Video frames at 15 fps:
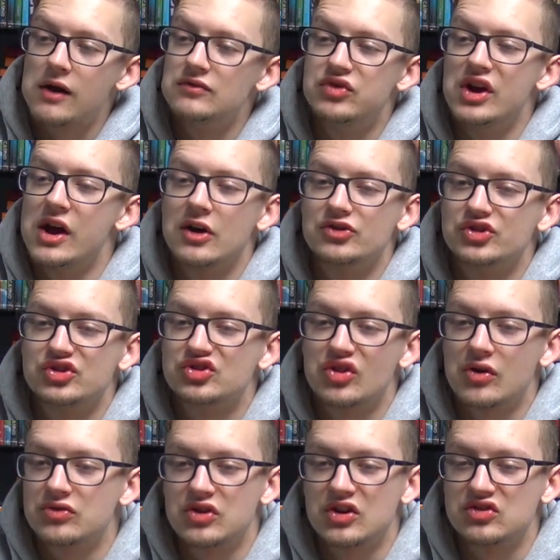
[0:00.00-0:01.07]
They all just
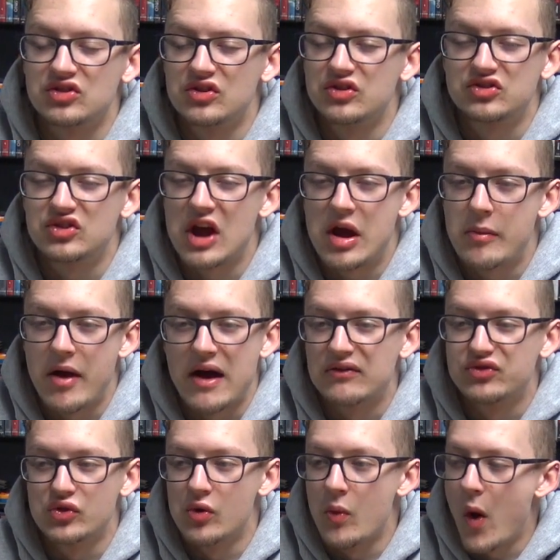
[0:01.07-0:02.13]
start tasting the same
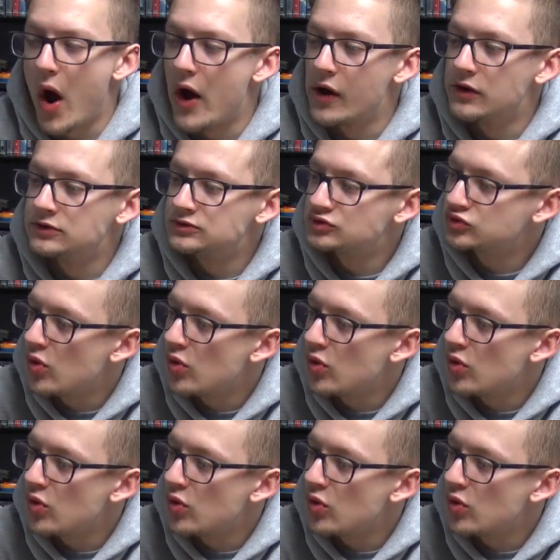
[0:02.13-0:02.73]
after a while.